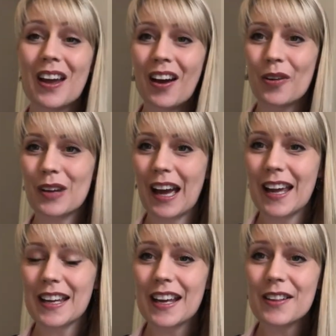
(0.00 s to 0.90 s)

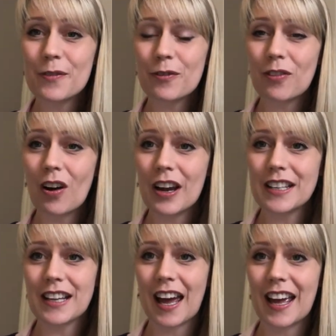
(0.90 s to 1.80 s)
Okay, it's
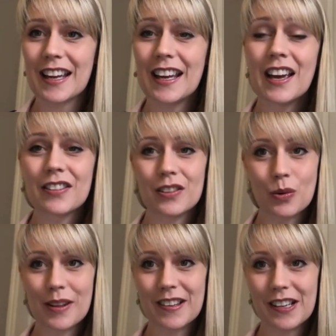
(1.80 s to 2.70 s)
Friday, the
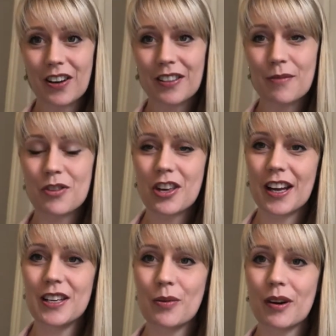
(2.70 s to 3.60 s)
29th of
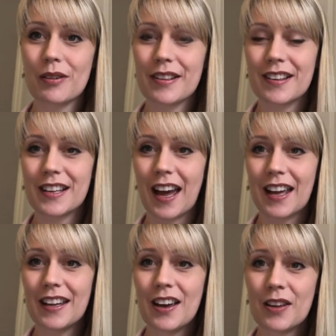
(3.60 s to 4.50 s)
January
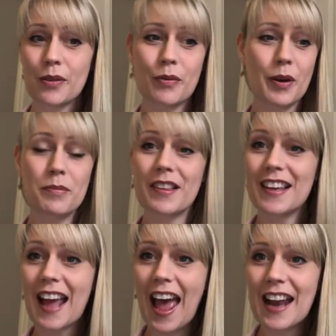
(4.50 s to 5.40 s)
today, so we've come to the
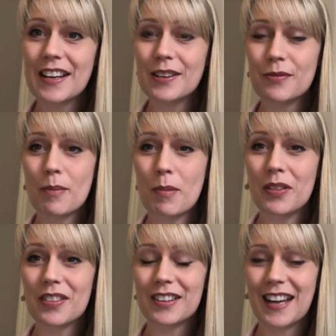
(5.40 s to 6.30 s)
end of the
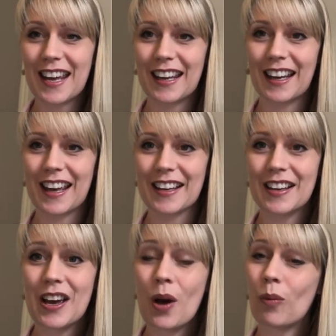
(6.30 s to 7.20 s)
month nearly.
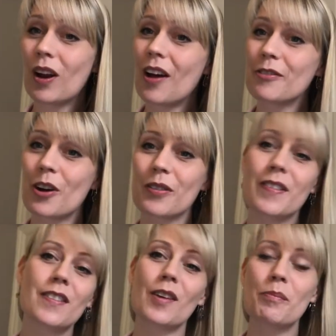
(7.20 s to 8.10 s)
Well, I've got
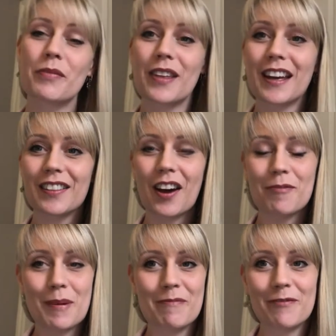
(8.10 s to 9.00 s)
something that I've
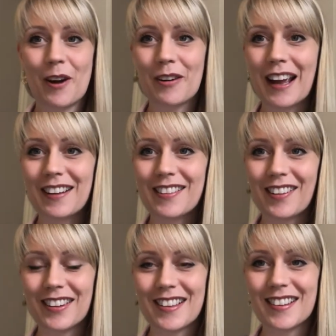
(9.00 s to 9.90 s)
been very
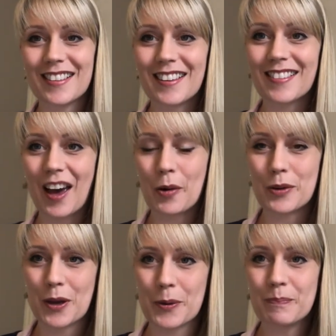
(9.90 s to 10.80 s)
excited to tell
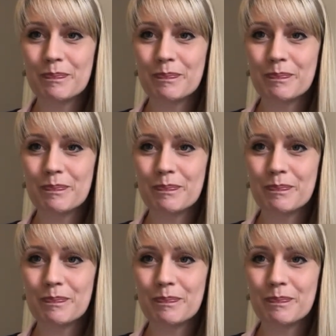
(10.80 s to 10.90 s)
you.